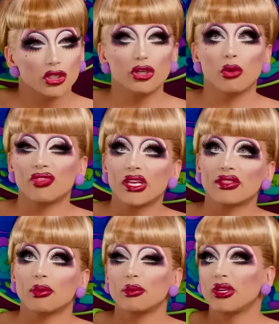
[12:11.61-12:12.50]
You don't think
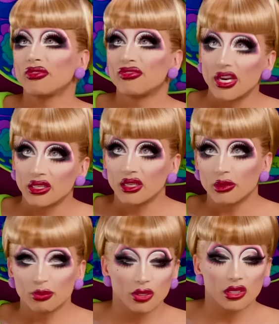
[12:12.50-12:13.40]
that by being friendly
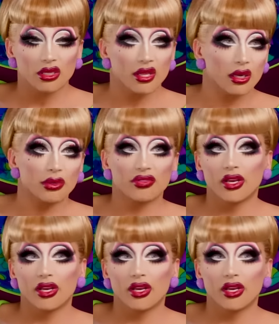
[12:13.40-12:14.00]
with Brooke Lynn that it would have